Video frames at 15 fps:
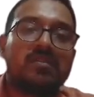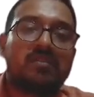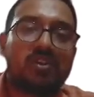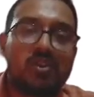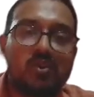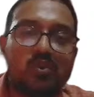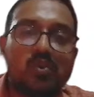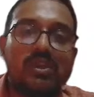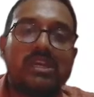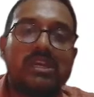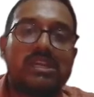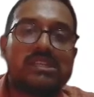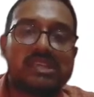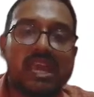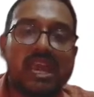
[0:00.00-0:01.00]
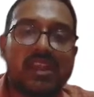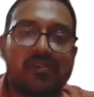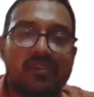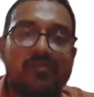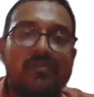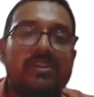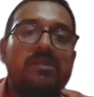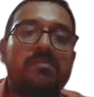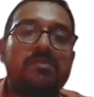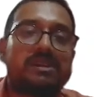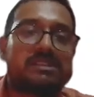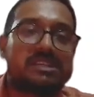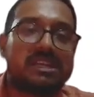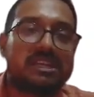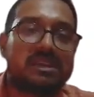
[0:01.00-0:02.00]
for 2 years at
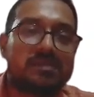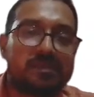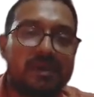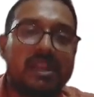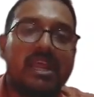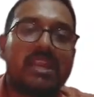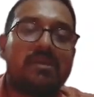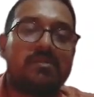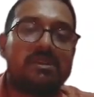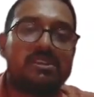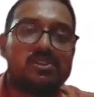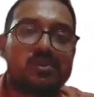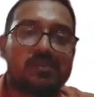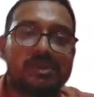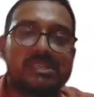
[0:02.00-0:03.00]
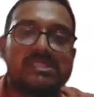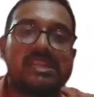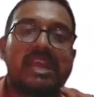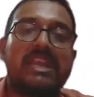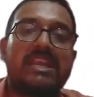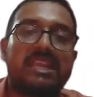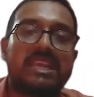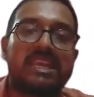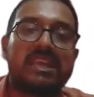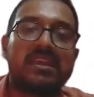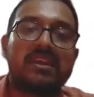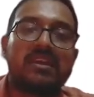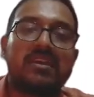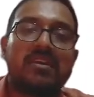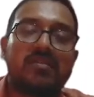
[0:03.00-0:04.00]
15% per annum is rupees
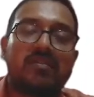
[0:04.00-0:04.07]
90.